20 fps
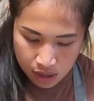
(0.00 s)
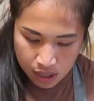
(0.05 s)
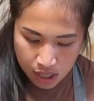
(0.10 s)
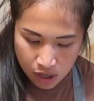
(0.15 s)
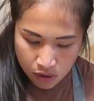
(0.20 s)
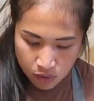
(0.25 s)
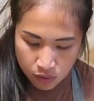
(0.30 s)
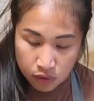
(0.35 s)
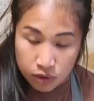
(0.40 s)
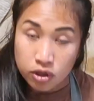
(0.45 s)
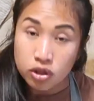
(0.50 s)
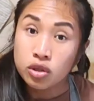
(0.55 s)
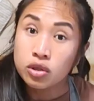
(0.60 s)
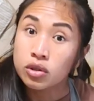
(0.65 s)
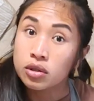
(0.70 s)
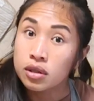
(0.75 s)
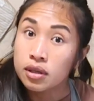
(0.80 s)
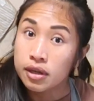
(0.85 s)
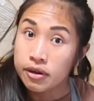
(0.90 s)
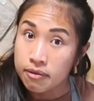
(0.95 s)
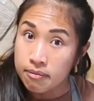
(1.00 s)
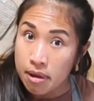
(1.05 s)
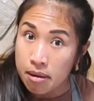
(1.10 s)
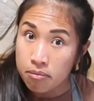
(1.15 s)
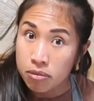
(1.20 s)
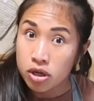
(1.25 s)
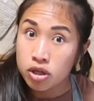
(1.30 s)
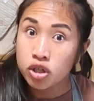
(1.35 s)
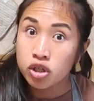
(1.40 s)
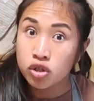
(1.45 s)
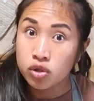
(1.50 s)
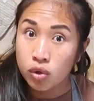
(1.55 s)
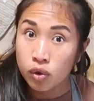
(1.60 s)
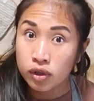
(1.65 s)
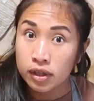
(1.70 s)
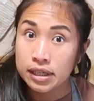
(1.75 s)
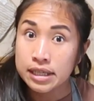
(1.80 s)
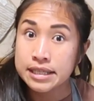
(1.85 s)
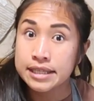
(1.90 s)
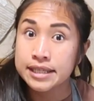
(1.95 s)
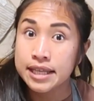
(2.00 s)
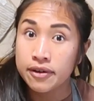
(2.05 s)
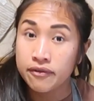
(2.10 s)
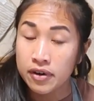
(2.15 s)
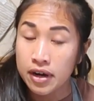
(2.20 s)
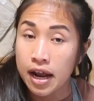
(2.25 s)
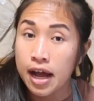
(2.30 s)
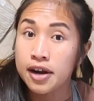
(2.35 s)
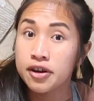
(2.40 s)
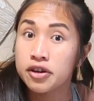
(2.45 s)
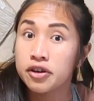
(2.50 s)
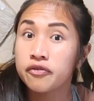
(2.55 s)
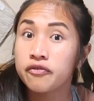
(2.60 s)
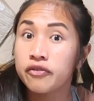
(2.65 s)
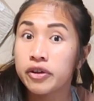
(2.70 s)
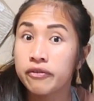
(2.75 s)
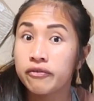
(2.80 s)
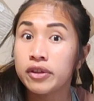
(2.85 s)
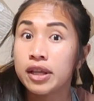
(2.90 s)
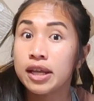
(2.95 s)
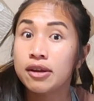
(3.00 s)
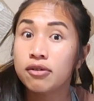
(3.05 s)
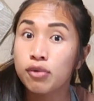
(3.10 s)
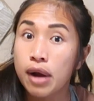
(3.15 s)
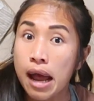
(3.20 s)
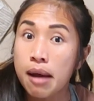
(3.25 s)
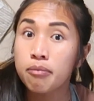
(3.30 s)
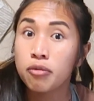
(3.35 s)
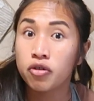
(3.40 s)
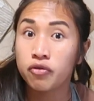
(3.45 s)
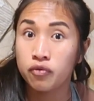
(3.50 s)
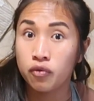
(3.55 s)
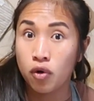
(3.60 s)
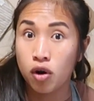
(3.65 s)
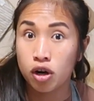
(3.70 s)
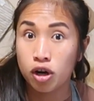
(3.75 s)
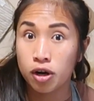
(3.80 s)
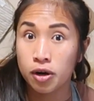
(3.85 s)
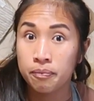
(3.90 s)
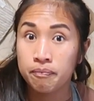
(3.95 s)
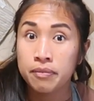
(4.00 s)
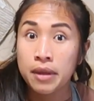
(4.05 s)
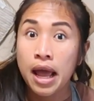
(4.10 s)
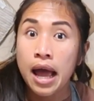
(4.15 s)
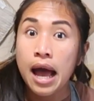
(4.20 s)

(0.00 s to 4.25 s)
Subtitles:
Now, remember the total is 750 grams of water.